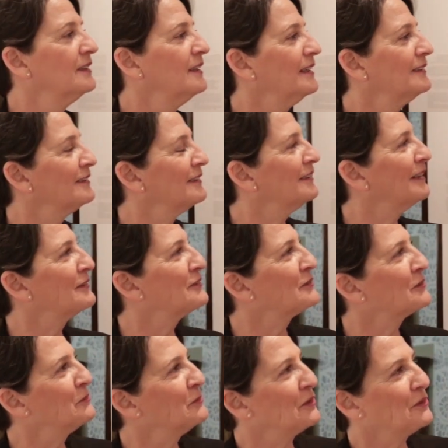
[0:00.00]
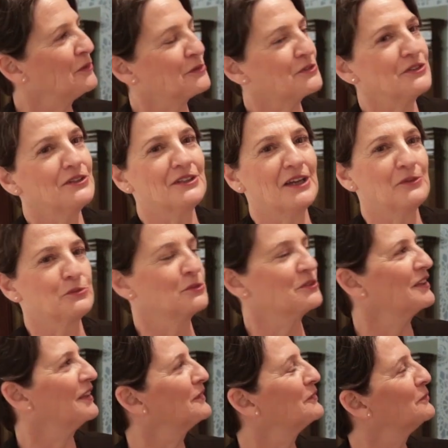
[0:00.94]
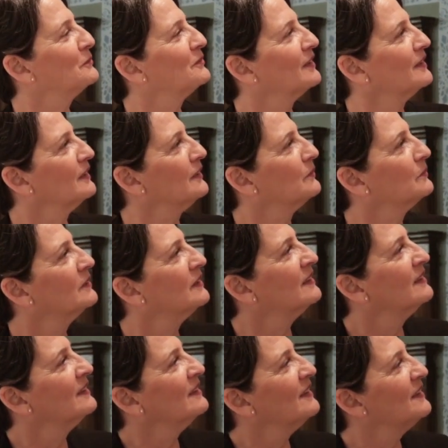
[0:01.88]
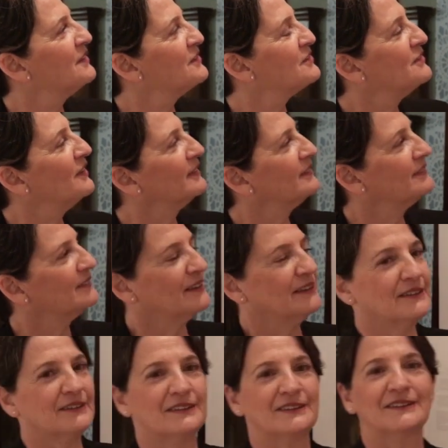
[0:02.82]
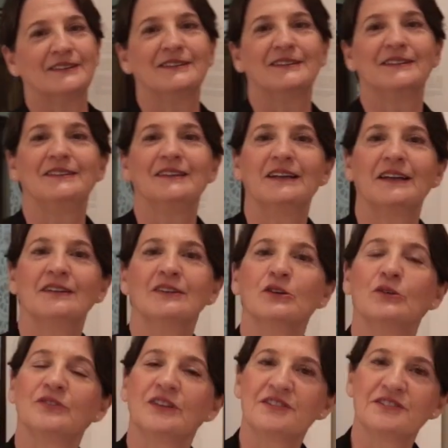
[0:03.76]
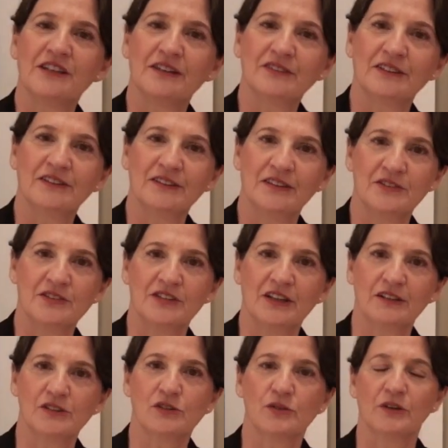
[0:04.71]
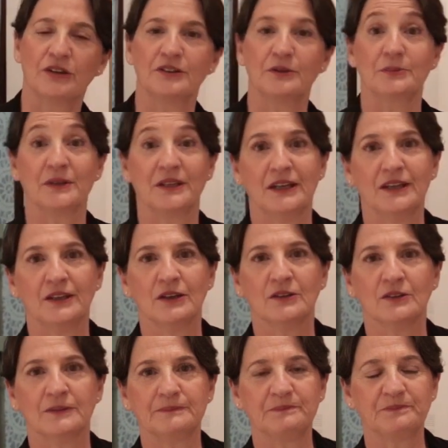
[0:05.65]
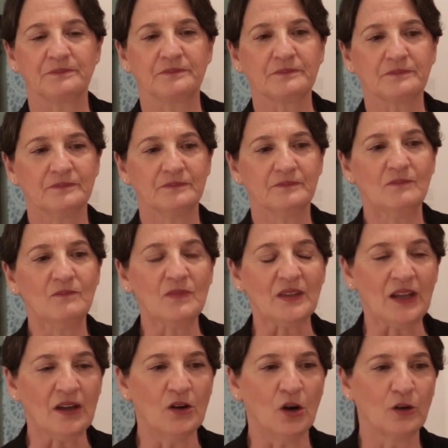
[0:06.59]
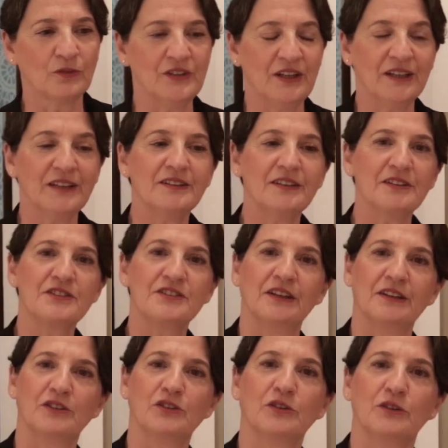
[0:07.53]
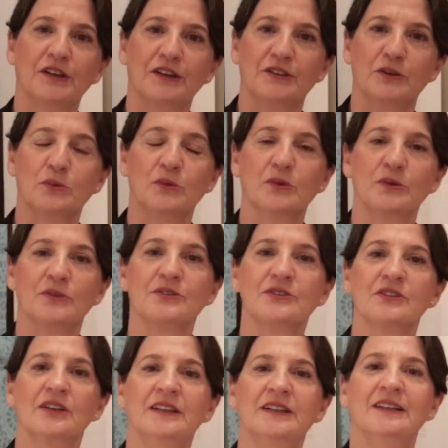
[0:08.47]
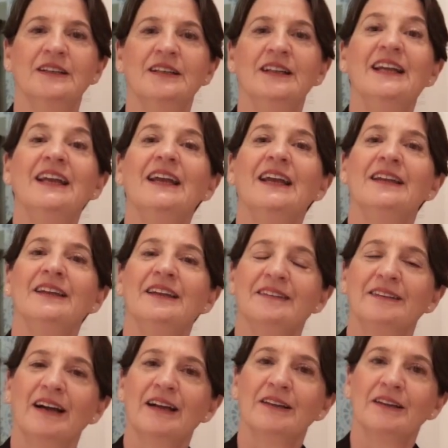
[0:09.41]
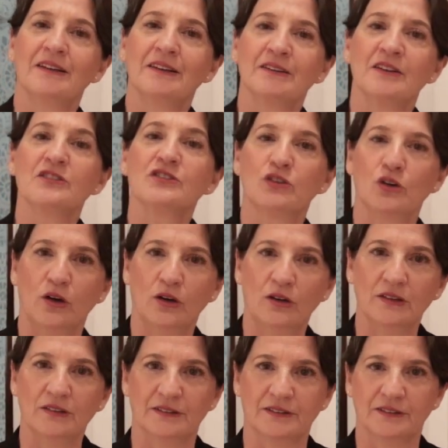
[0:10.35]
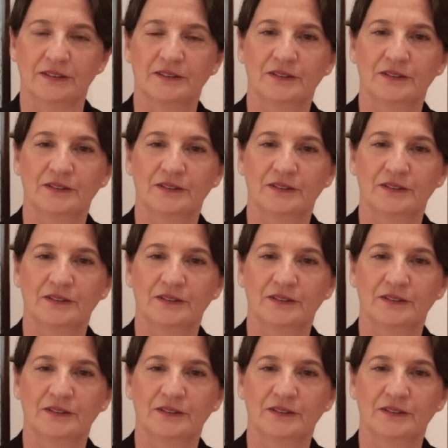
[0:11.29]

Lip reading: And another curiosity I would like to tell you is that in the end of the 17th century, at the beginning of the 18th century, there was an Italian scholar